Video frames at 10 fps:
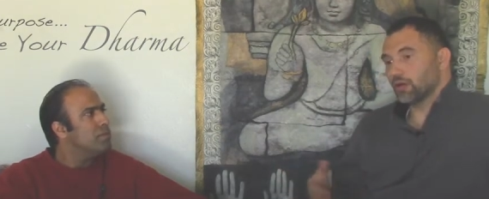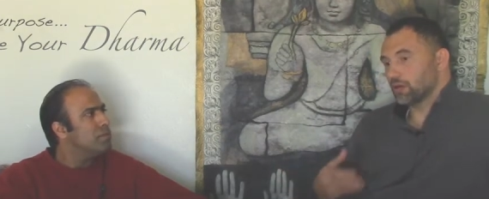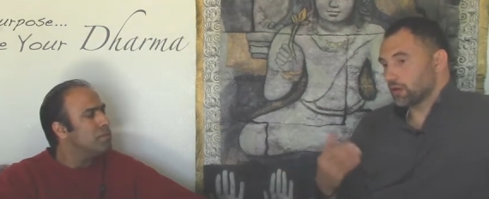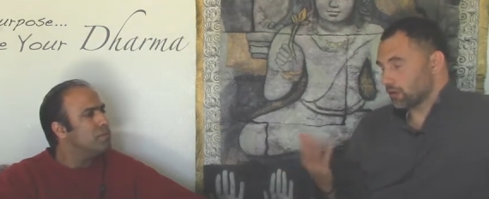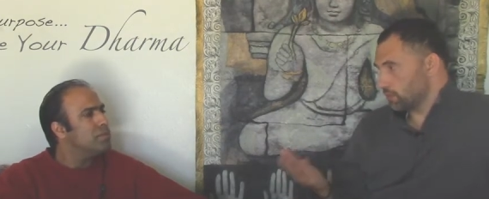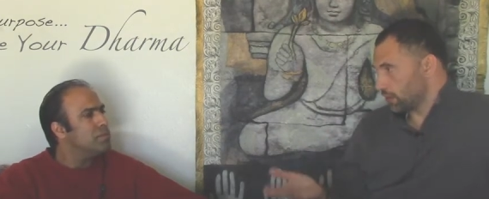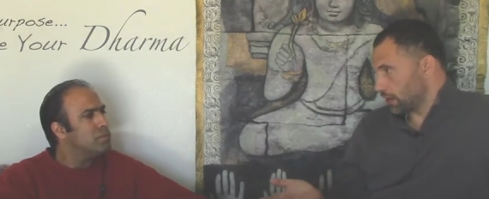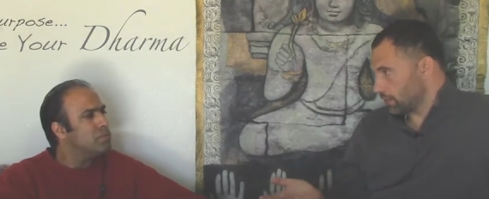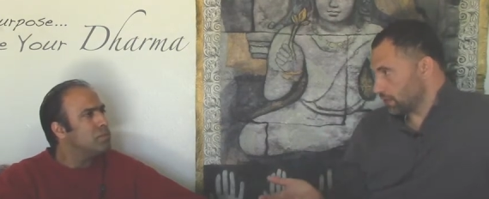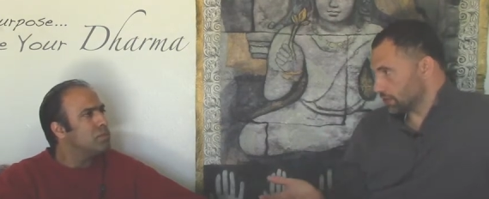Speaker 1: They're going to
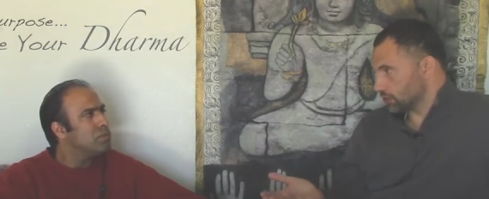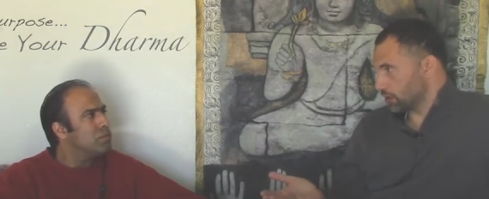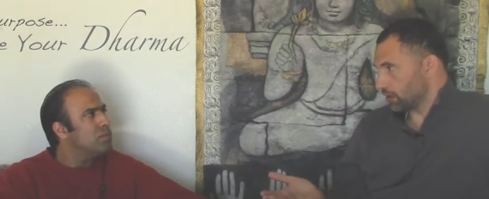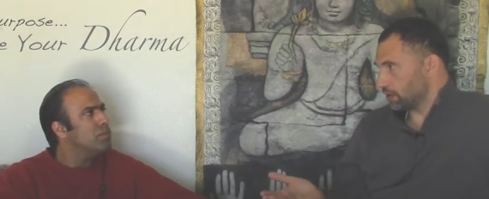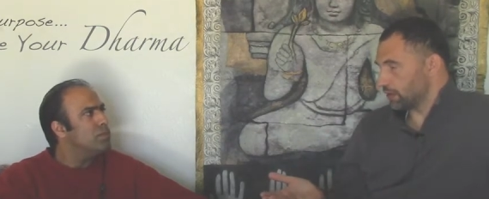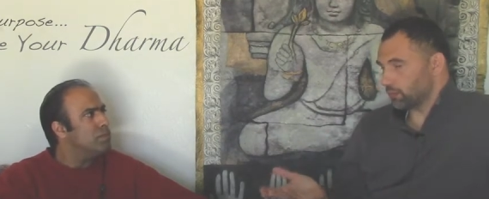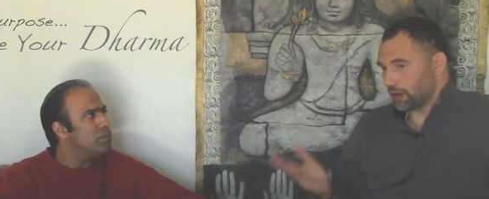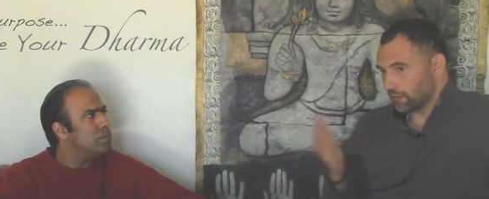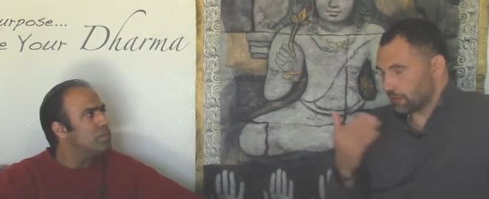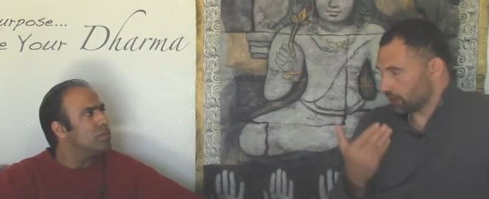behave this way. In mm-hmm.
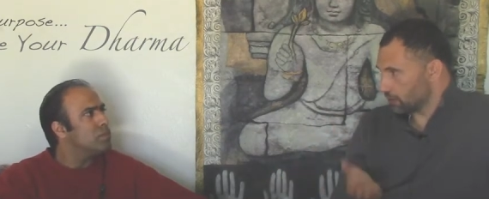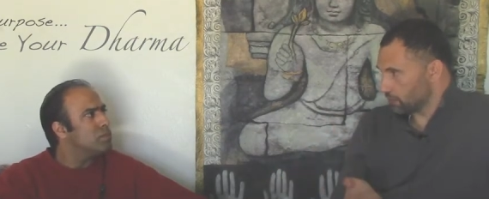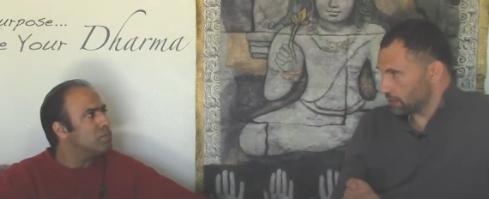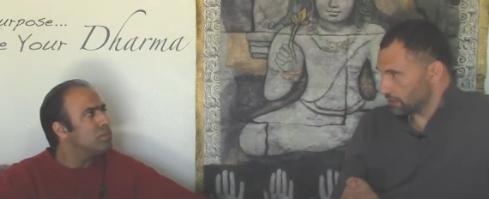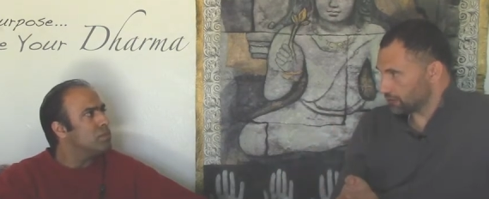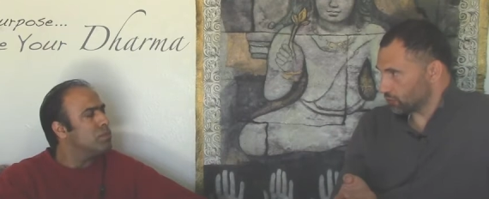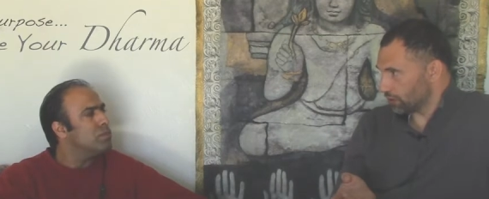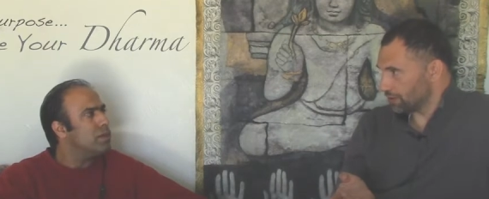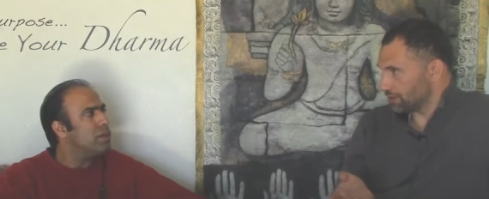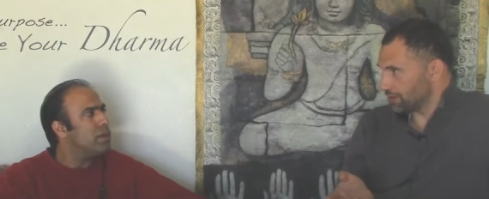private, they're going to be this
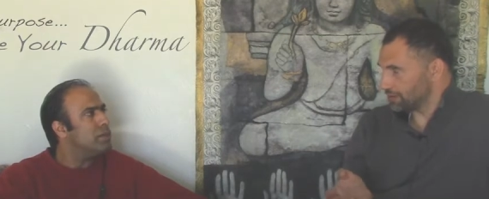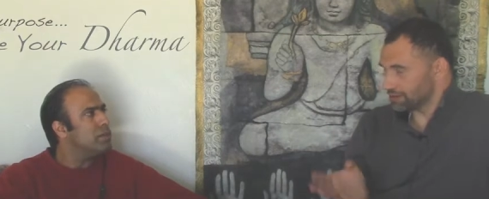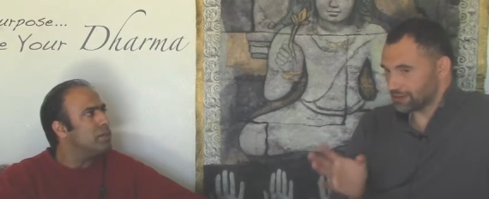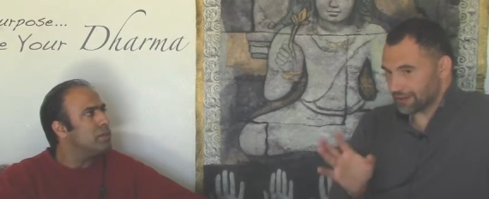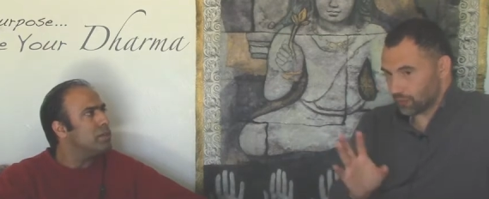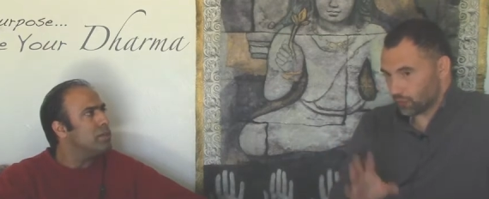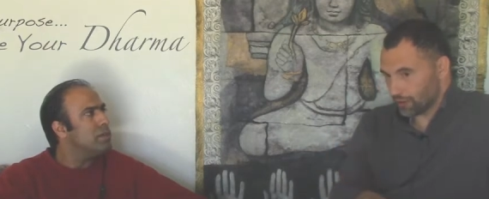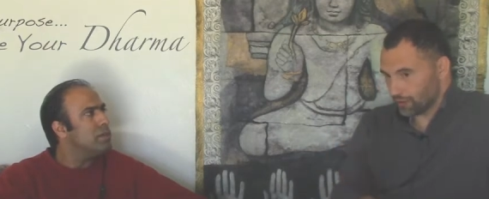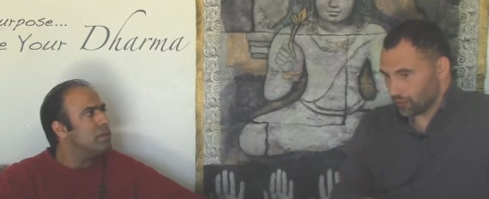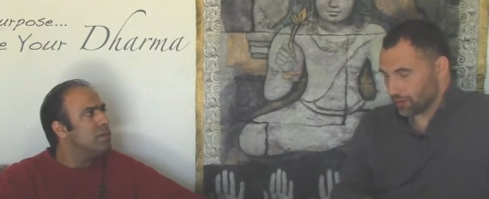way. Yeah. This is the type of
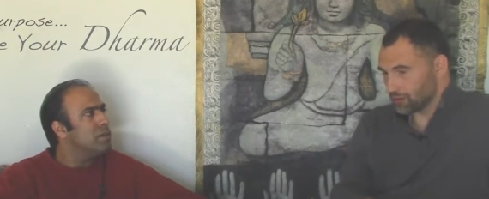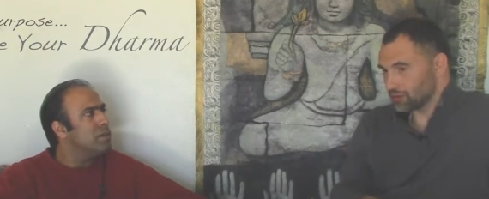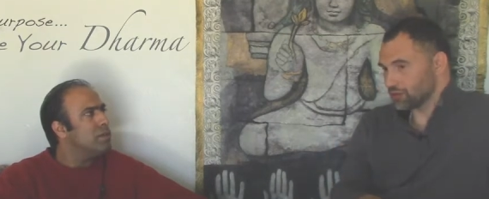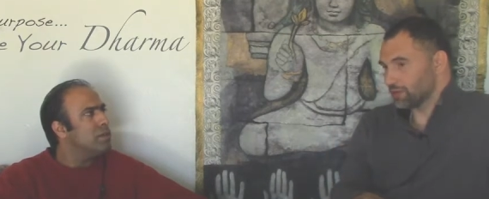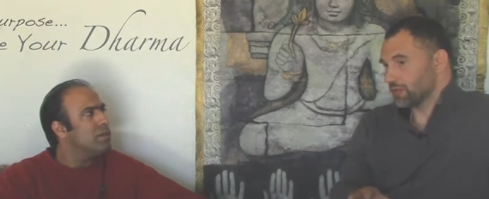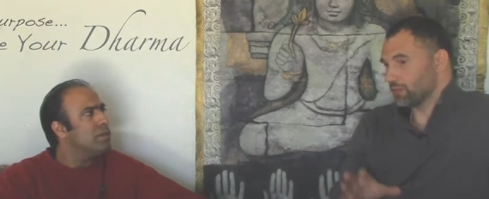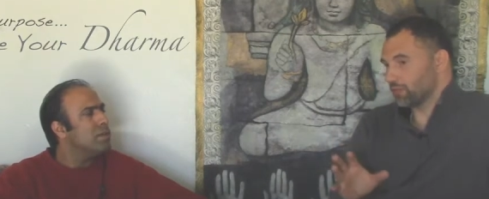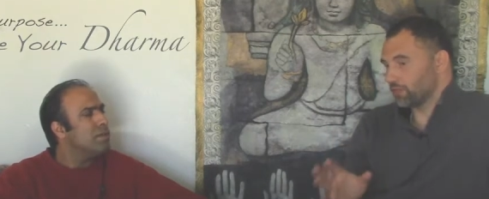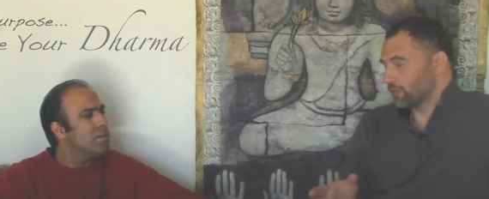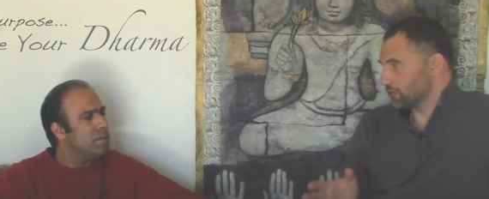re- relationship they
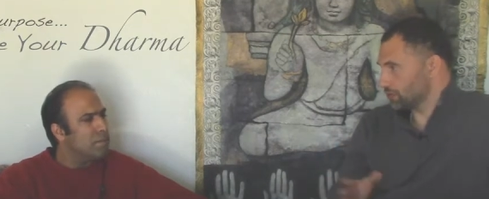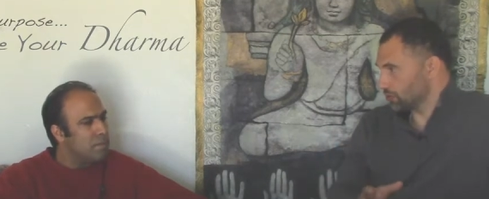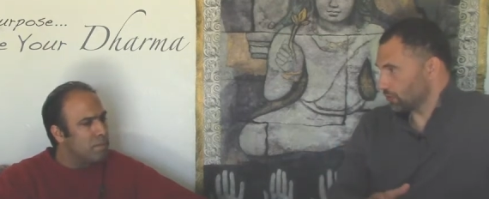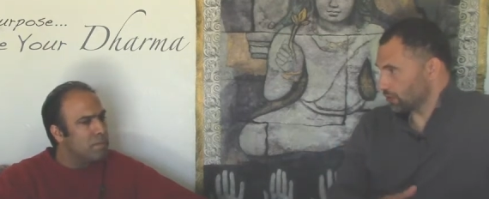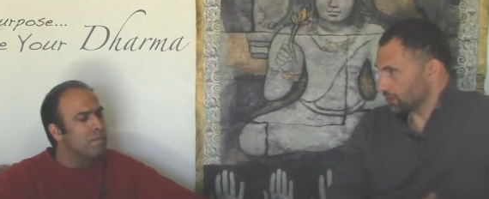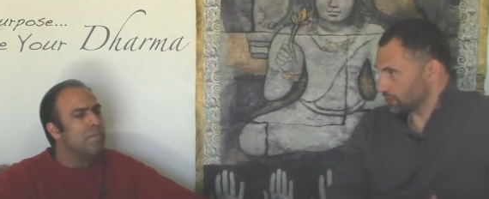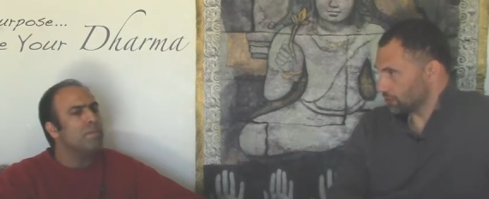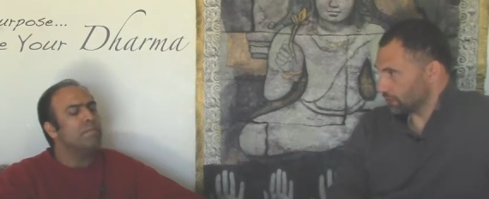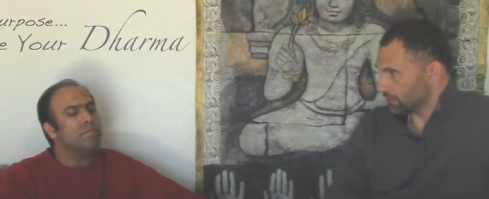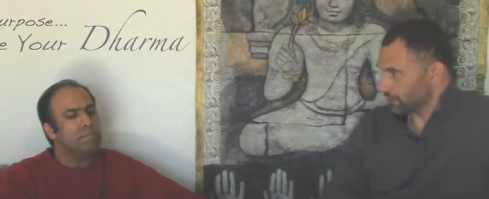prefer, and so on and
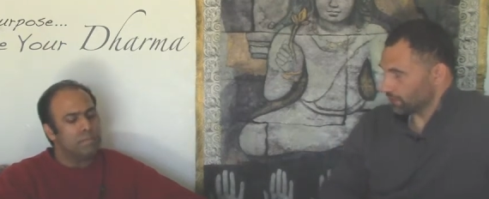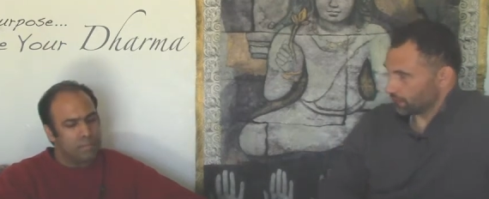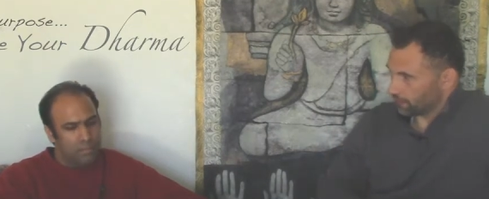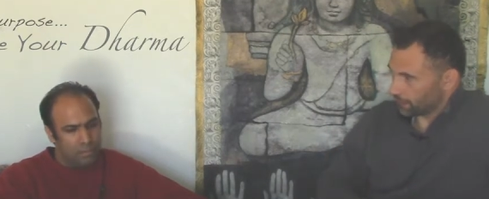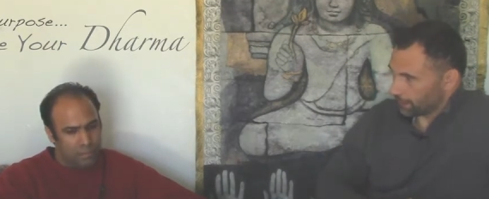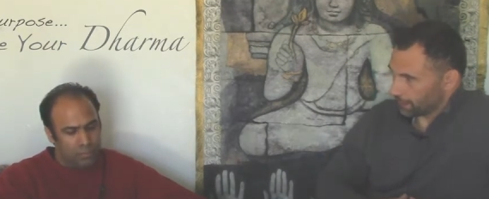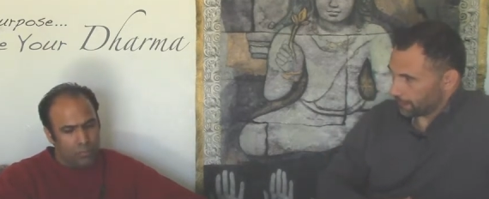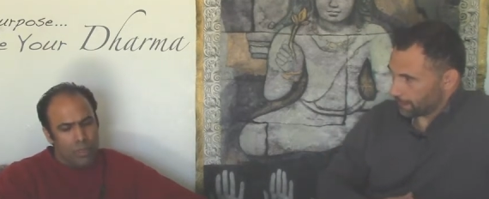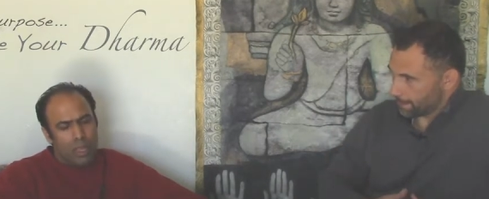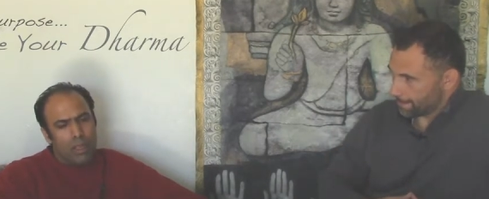so on.
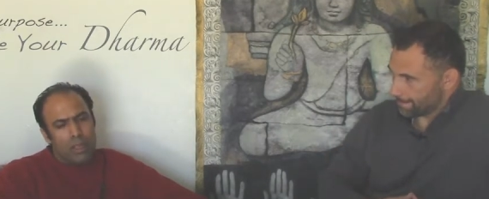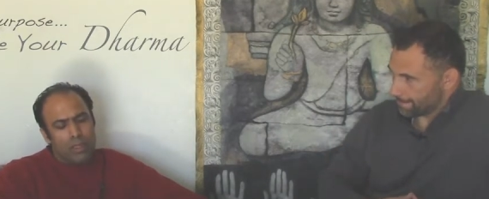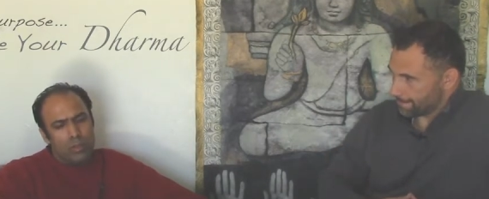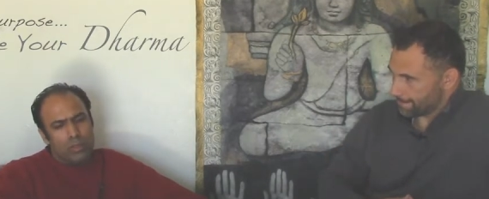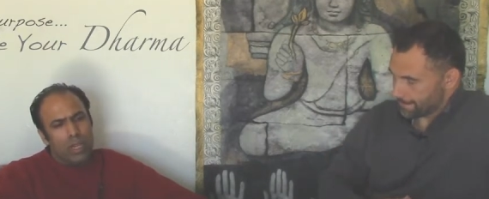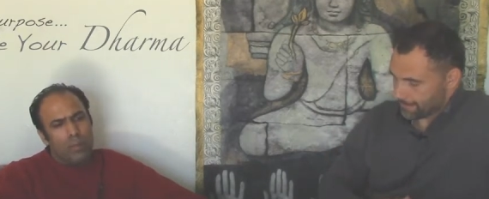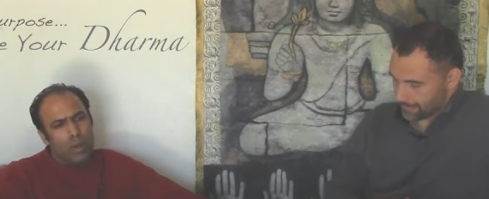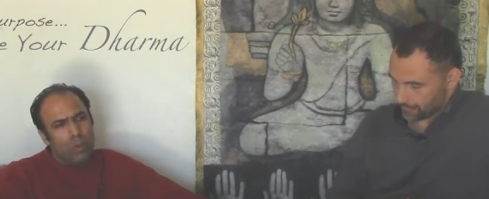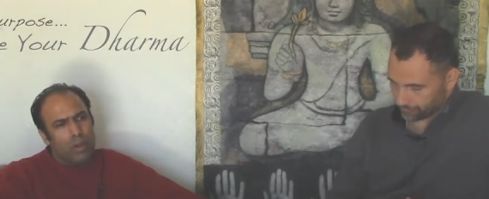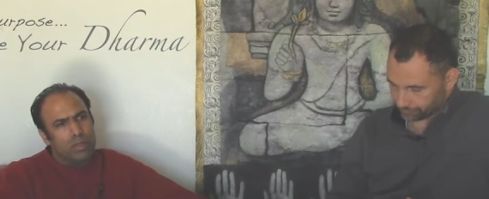
Speaker 2: You know, Simon,
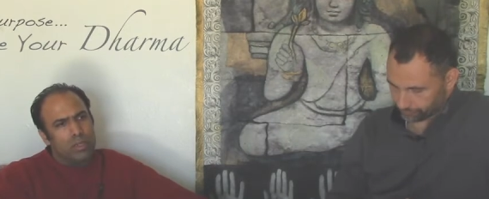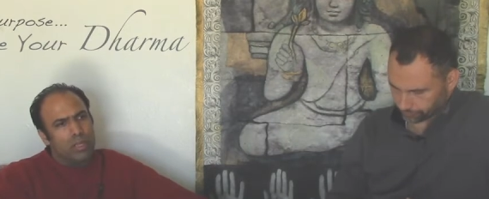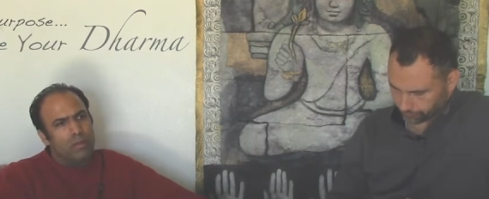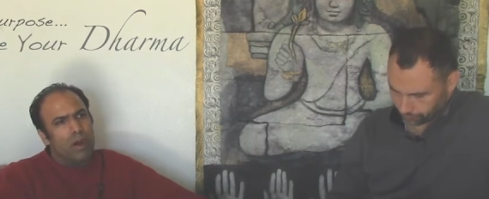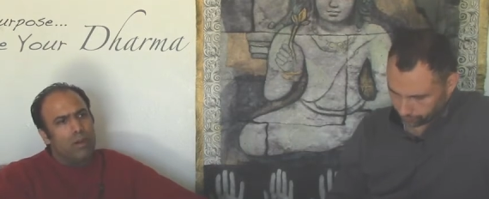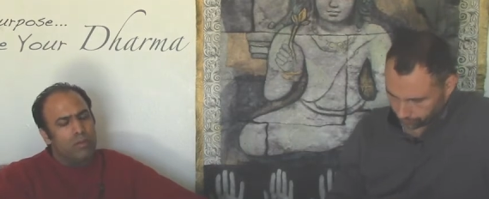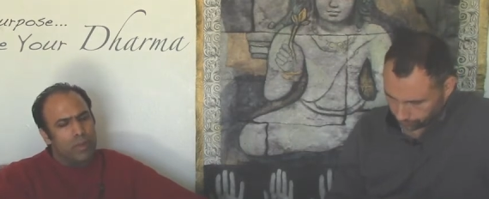I wanted to leave off